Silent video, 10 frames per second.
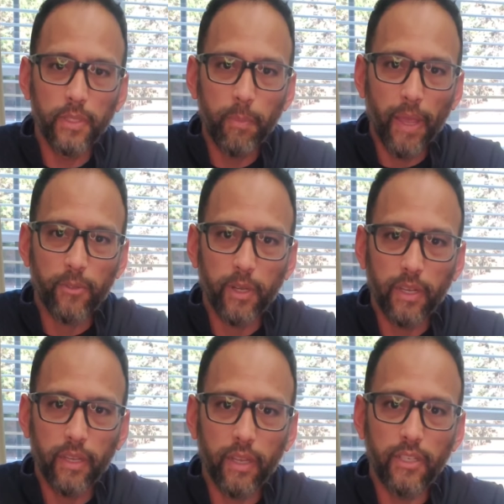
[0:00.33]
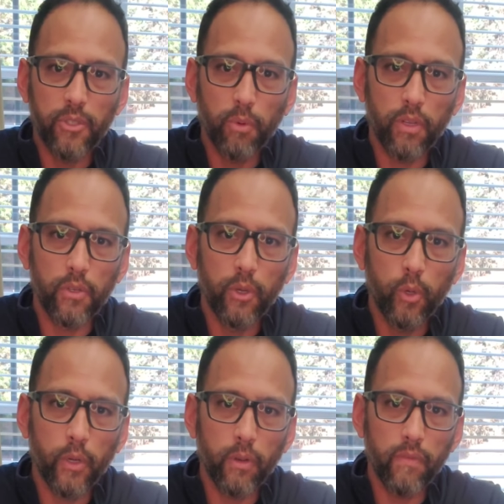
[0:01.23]
it's Patrick, and I just want to do a
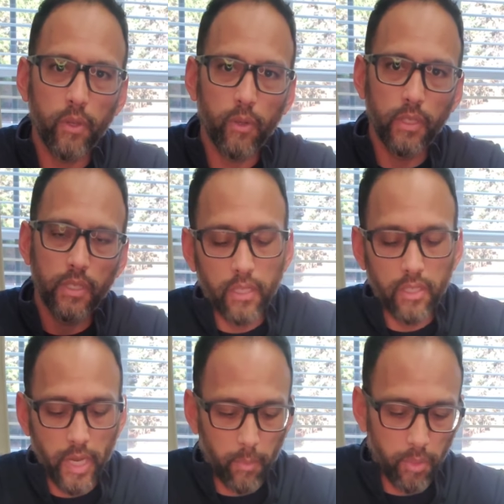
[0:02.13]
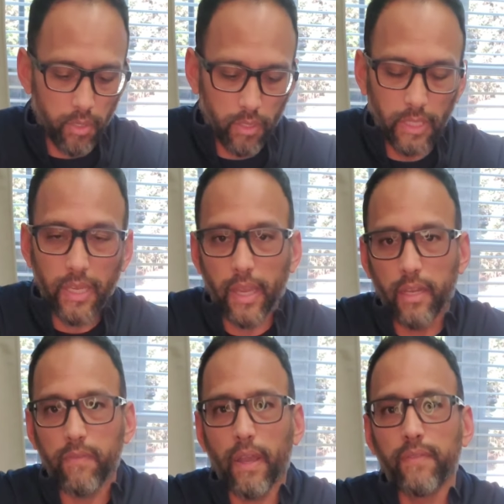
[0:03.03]
quick review on these Jabra
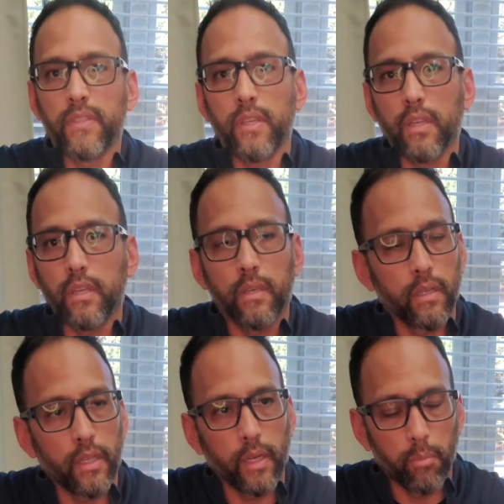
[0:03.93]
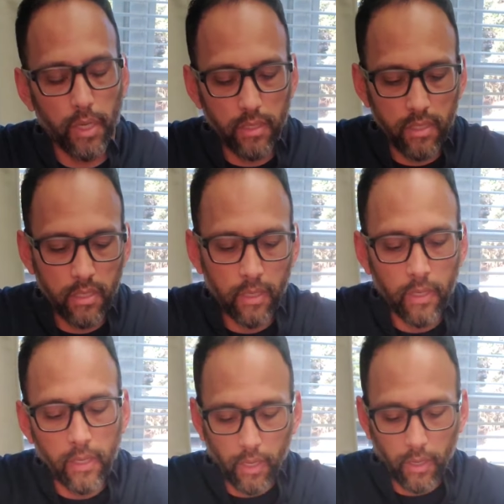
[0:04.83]
Elite 85T earbuds.
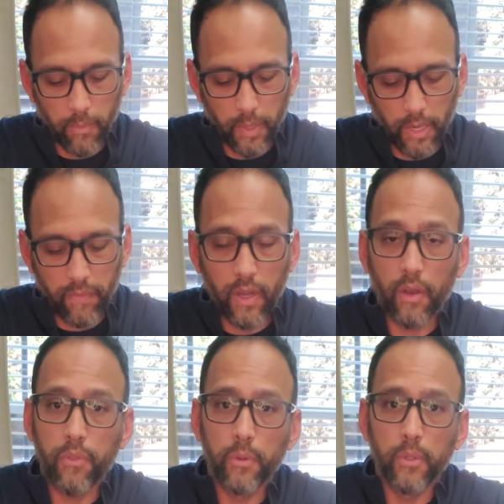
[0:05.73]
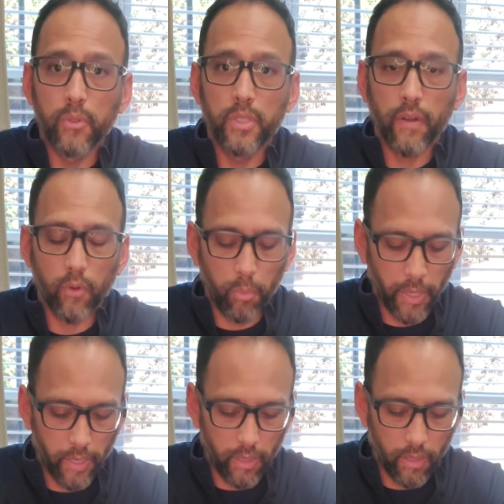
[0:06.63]
I've gone through several
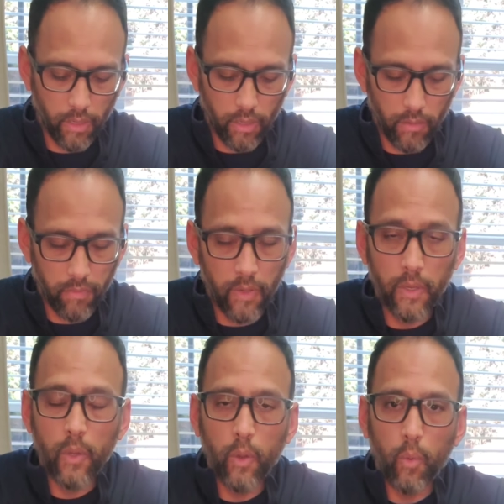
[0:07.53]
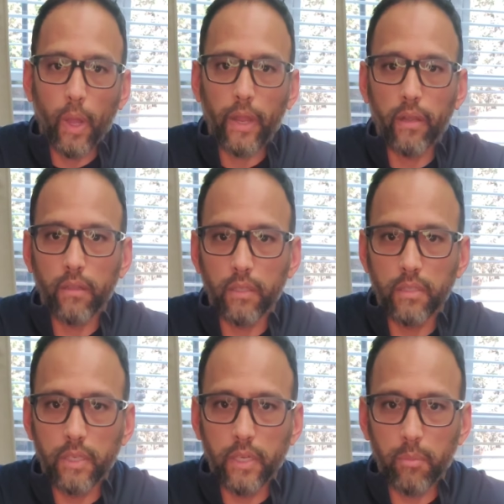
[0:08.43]
pair of
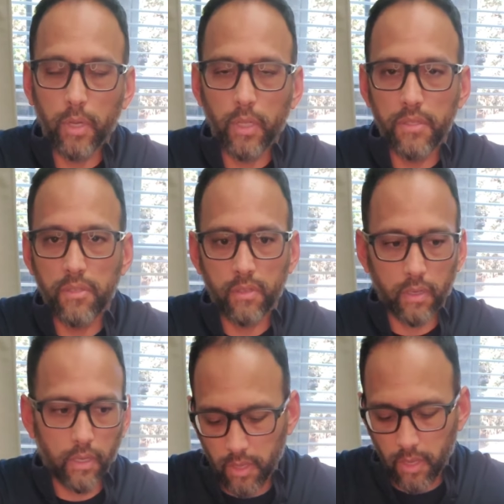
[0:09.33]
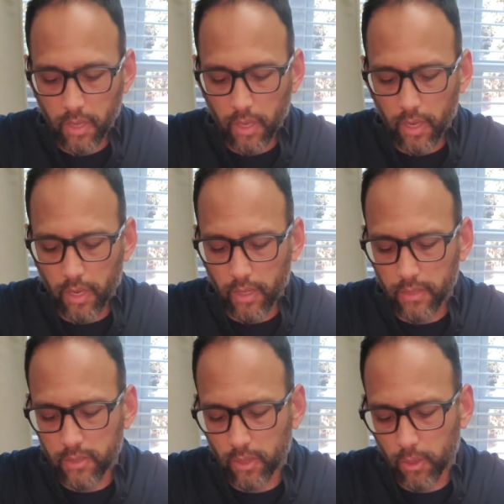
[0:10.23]
wireless earbuds,
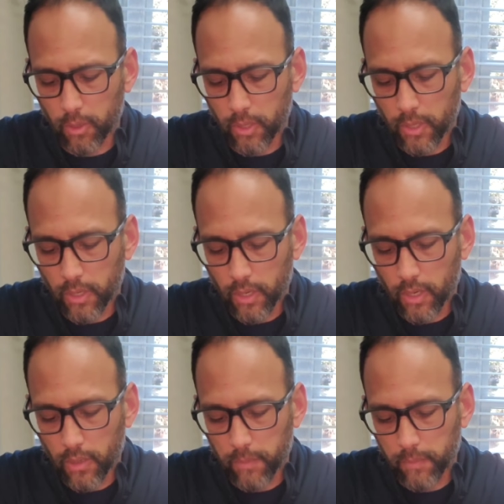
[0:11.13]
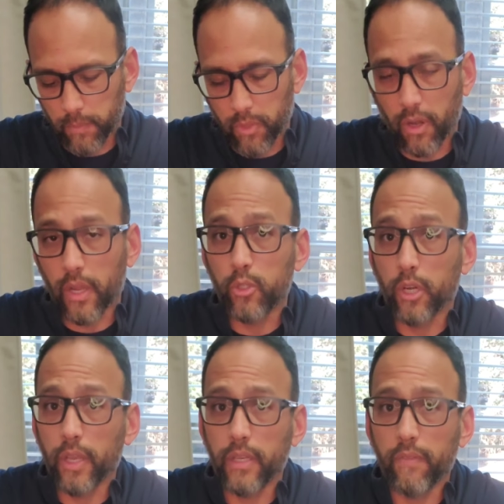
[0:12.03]
and so I thought I'd
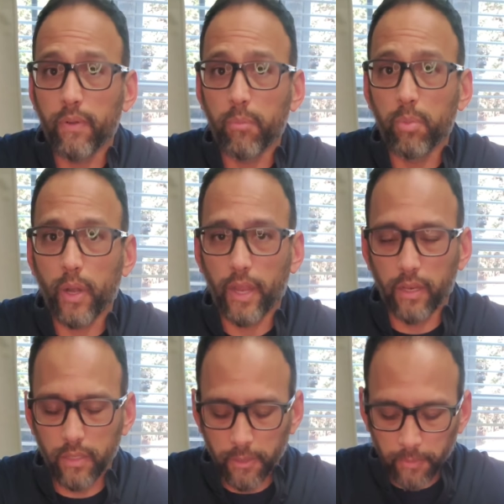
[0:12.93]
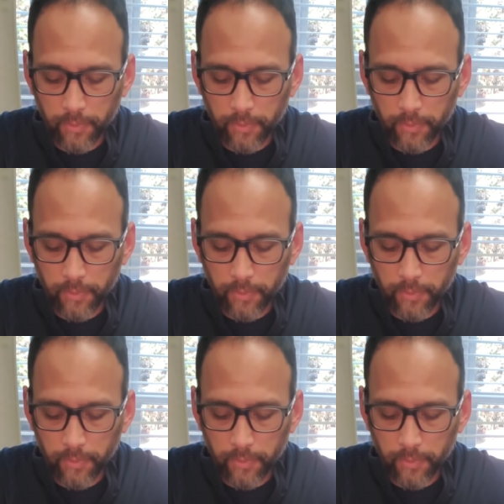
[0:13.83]
try a different brand.